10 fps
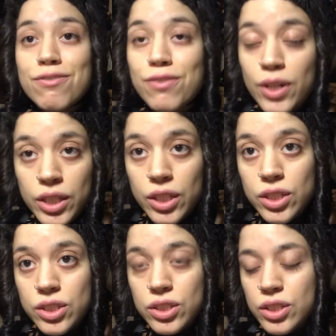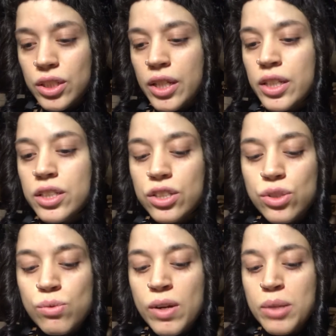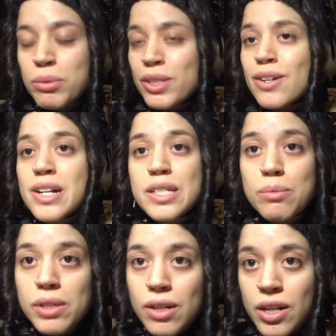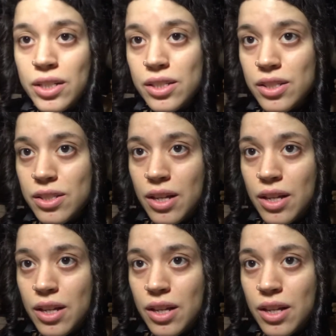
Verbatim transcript: fuck it. Like, you want to be an artist, be an artist.